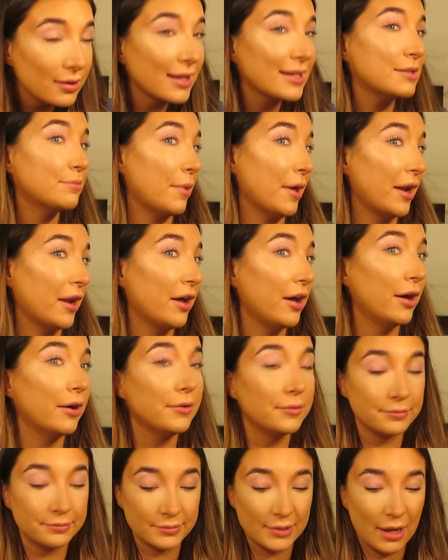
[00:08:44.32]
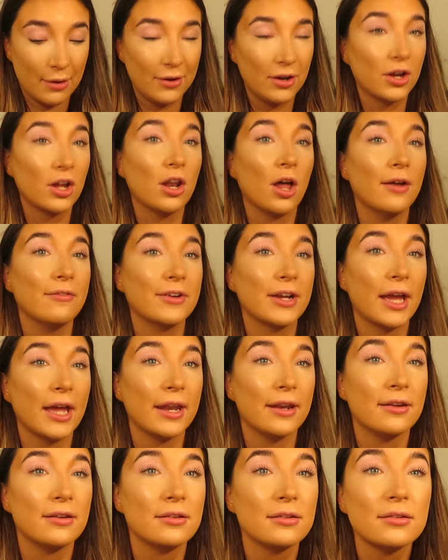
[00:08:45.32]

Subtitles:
That's better. Now I look alive again.